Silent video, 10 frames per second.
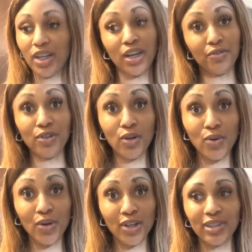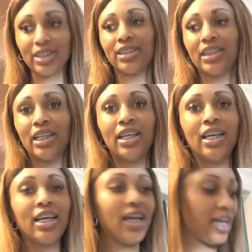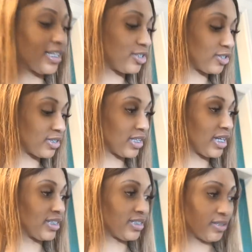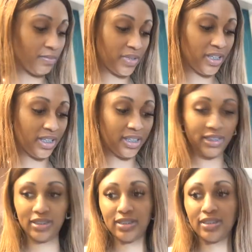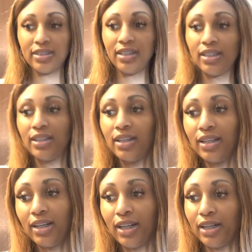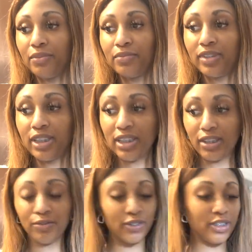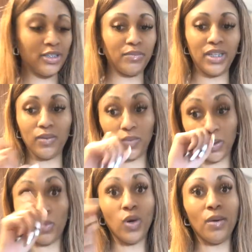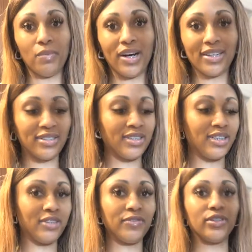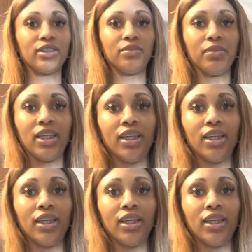of course, I just got some things delivered to me. Well, one box delivered to me.